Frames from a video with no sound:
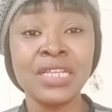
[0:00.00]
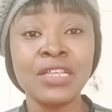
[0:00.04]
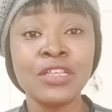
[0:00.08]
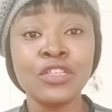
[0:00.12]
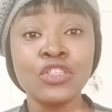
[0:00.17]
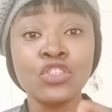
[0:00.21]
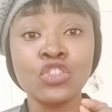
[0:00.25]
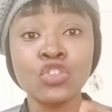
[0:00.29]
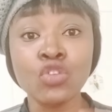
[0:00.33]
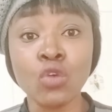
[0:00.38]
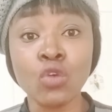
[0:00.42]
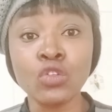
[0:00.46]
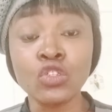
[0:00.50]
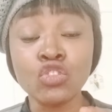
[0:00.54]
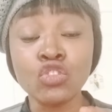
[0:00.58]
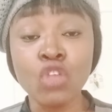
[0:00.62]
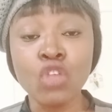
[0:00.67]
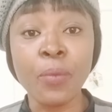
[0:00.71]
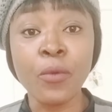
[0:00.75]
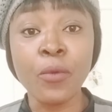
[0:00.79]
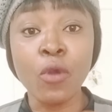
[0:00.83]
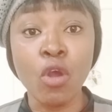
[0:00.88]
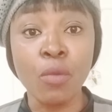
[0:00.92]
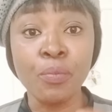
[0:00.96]
So
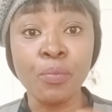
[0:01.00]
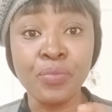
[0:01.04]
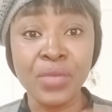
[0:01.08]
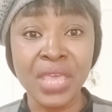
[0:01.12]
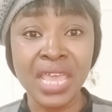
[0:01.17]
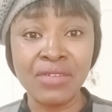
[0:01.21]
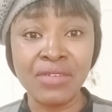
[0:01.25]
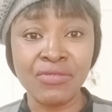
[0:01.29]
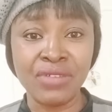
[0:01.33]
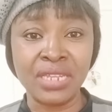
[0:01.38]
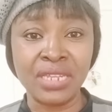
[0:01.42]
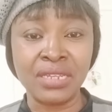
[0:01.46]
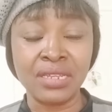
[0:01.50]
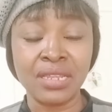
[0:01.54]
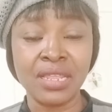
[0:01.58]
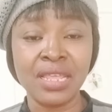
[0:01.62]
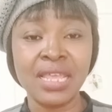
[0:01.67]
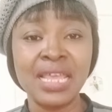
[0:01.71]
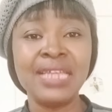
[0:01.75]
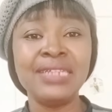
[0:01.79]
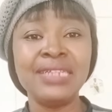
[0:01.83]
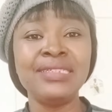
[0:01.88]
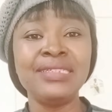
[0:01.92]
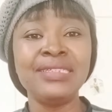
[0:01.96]
stop comparing
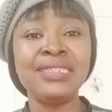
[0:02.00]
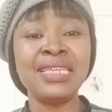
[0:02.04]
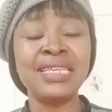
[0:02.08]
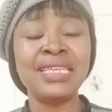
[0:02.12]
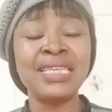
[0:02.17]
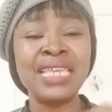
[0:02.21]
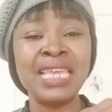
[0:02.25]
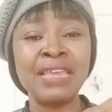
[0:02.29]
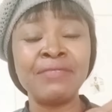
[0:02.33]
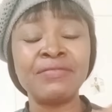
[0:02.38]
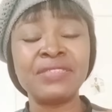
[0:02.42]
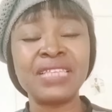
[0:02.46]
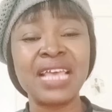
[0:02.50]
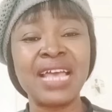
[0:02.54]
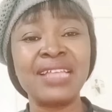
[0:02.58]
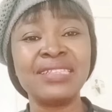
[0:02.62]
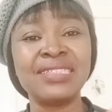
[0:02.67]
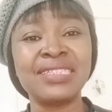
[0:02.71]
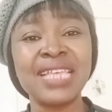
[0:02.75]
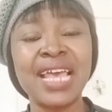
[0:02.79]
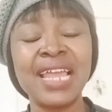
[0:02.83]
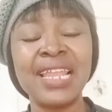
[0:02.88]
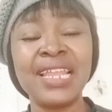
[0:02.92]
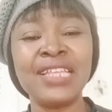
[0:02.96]
the gift
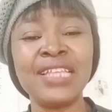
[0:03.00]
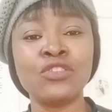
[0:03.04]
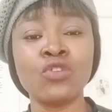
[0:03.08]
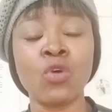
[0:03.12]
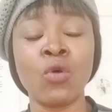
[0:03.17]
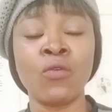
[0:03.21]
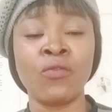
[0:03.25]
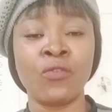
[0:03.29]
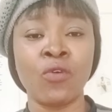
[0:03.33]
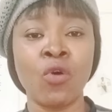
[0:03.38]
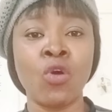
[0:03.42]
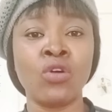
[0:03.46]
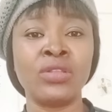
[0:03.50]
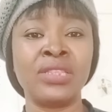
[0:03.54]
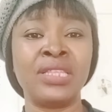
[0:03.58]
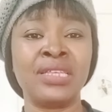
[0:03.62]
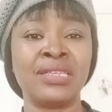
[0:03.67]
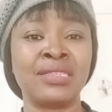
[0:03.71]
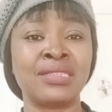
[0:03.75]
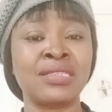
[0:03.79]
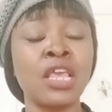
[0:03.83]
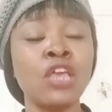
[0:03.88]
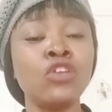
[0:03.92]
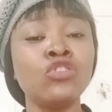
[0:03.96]
and talent of
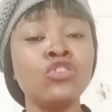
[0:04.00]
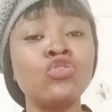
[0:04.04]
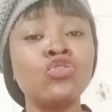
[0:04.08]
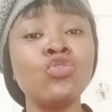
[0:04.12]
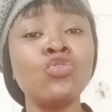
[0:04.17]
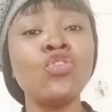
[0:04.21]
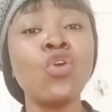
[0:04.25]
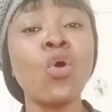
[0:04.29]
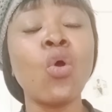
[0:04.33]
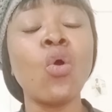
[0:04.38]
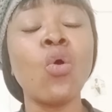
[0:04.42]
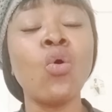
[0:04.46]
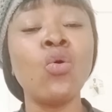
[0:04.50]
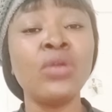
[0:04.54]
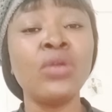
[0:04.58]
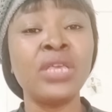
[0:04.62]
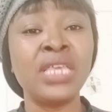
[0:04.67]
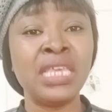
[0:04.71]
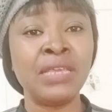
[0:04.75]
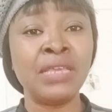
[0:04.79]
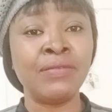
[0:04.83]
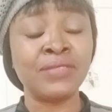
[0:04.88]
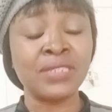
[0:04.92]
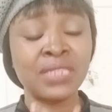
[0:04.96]
others to your own
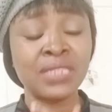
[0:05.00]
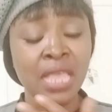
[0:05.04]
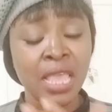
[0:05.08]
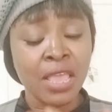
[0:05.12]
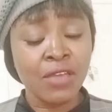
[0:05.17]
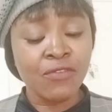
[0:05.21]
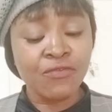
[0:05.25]
gift.